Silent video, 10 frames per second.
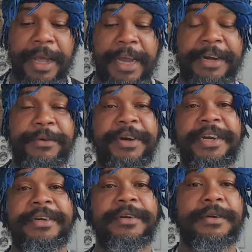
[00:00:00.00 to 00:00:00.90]
And it
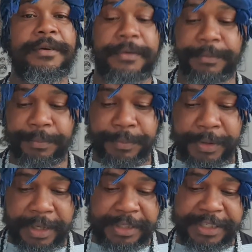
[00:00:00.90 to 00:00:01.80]
read,
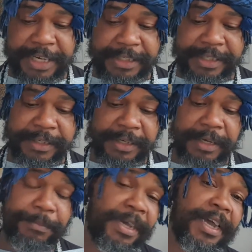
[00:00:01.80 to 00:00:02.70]
it says,
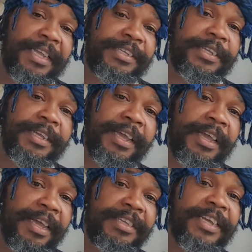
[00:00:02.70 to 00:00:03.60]
because
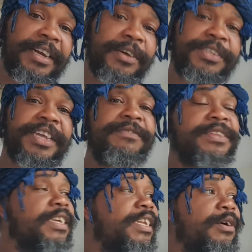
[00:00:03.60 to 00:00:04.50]
is a little
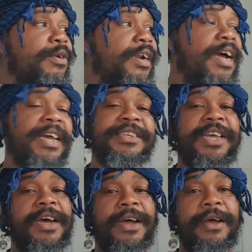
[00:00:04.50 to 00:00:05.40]
17 year old guy I
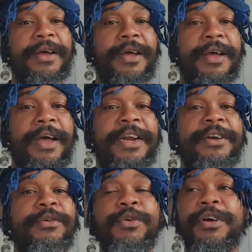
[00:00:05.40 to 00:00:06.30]
saw on
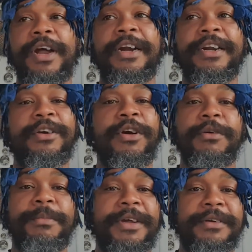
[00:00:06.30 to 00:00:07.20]
the road, on the
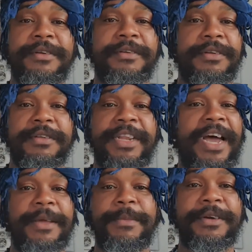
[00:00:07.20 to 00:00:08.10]
ground, man.
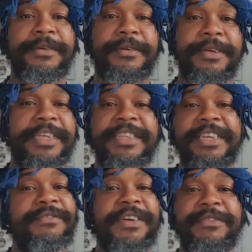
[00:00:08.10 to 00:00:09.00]
Die, man. Didn't
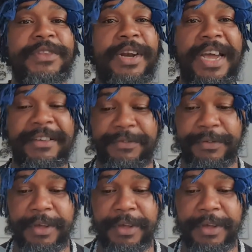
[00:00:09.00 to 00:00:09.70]
even live no life.